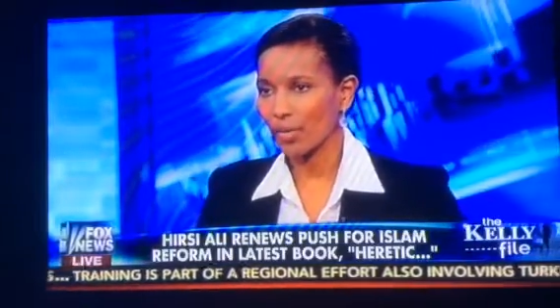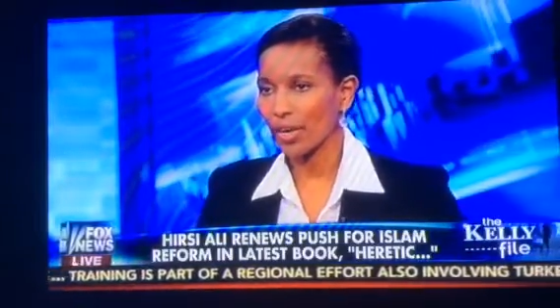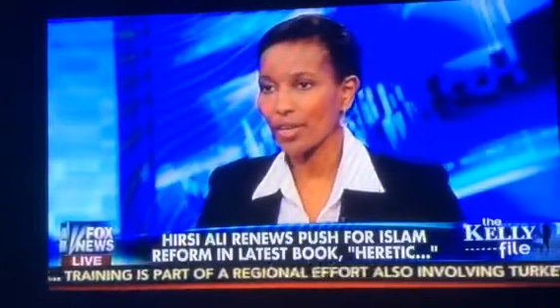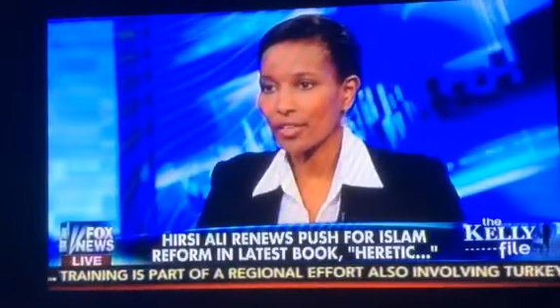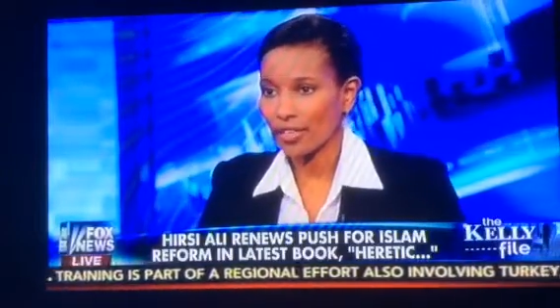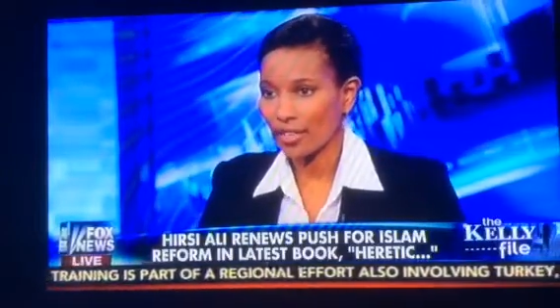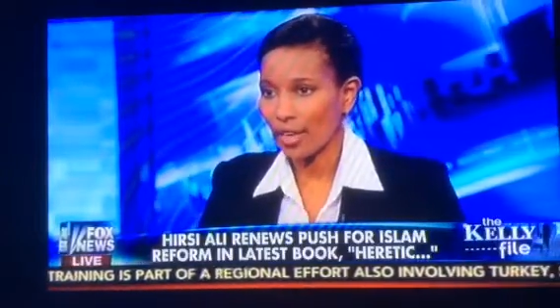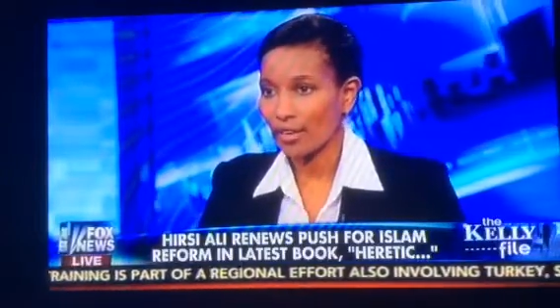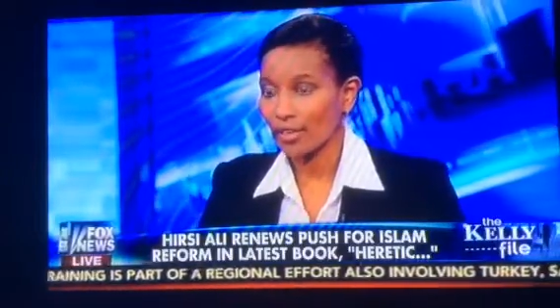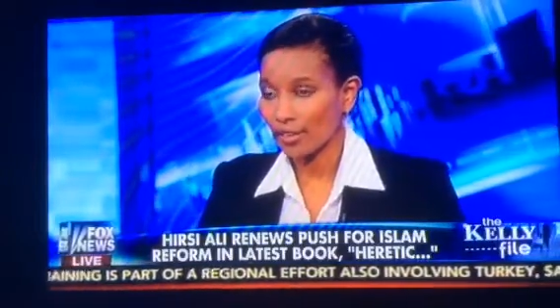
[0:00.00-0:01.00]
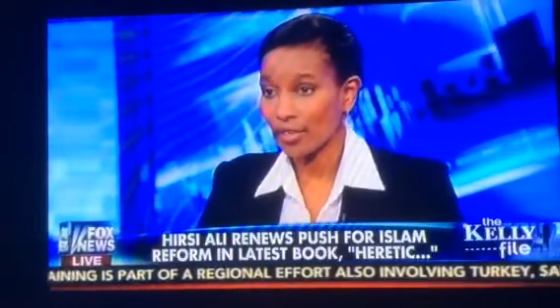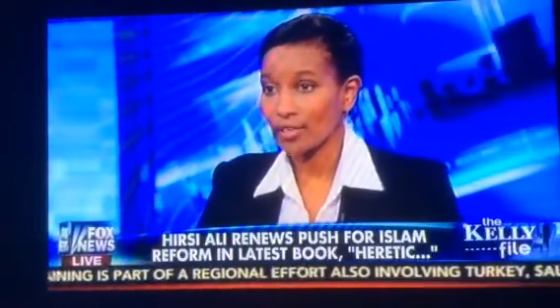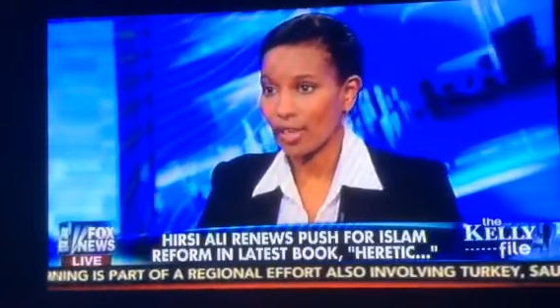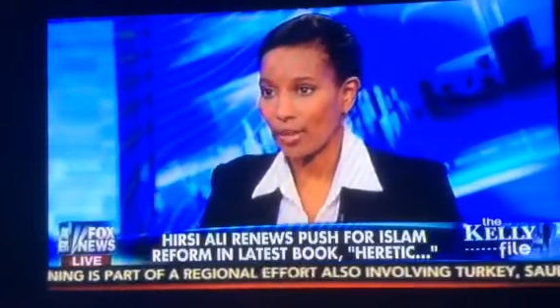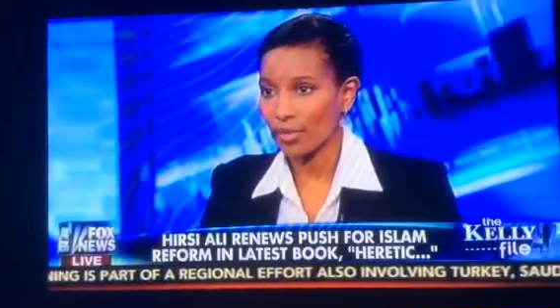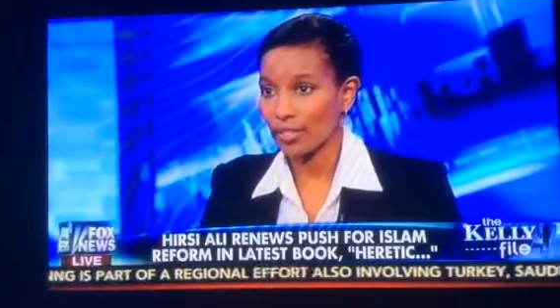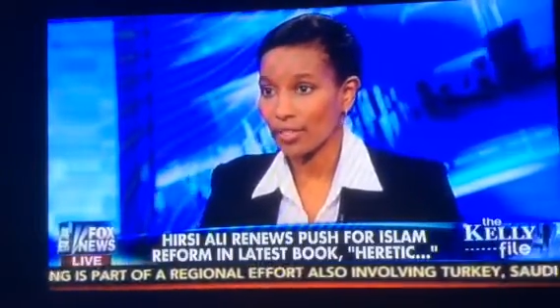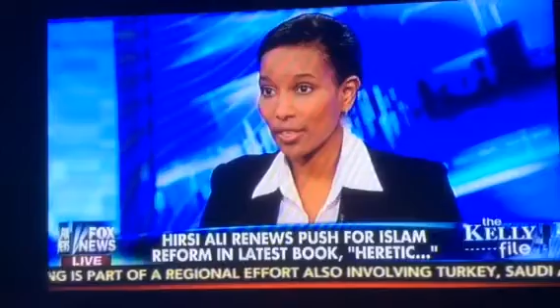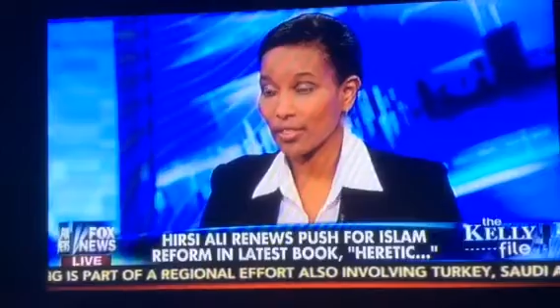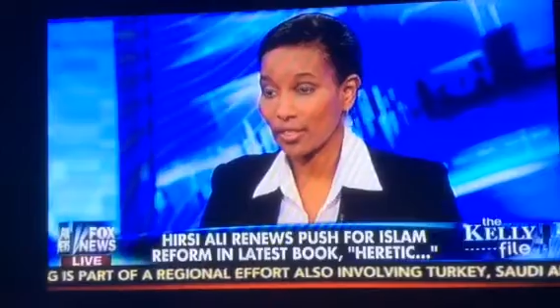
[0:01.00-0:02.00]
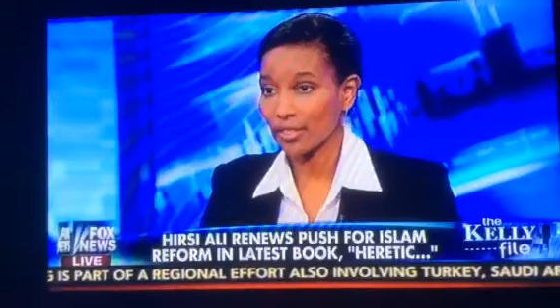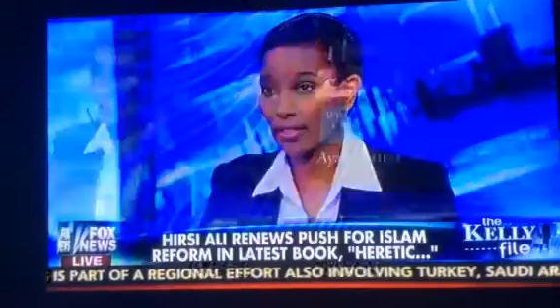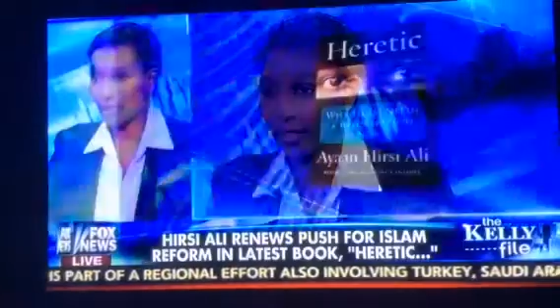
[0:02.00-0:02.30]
We understand the Islamic State is